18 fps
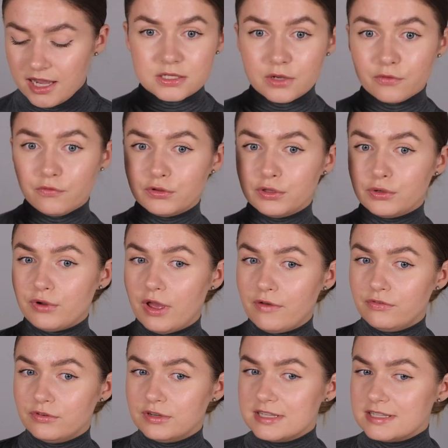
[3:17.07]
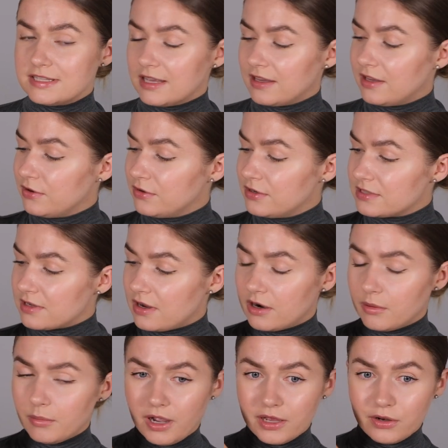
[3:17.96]
So for the reference, here's
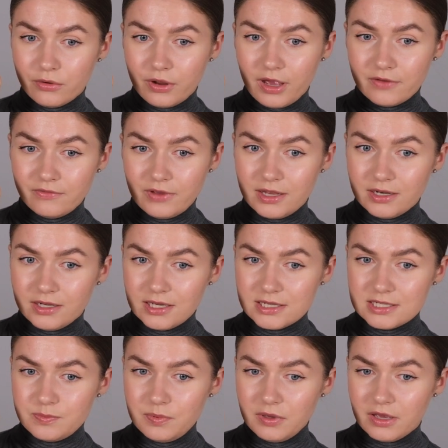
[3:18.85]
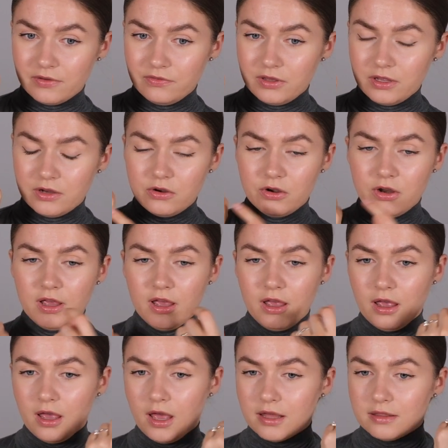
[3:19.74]
arm, I don't have any SPF here,
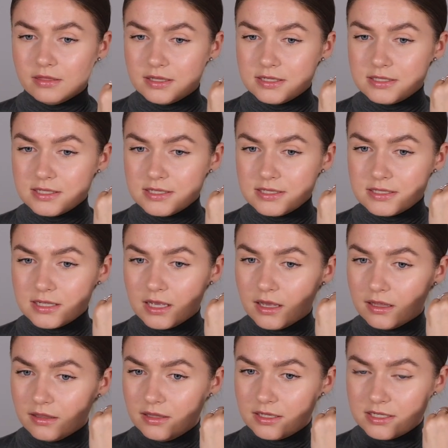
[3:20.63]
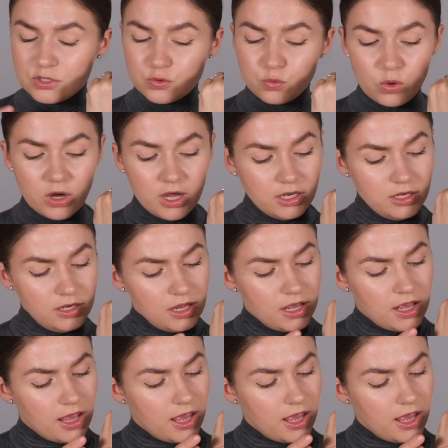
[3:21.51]
and this is this one.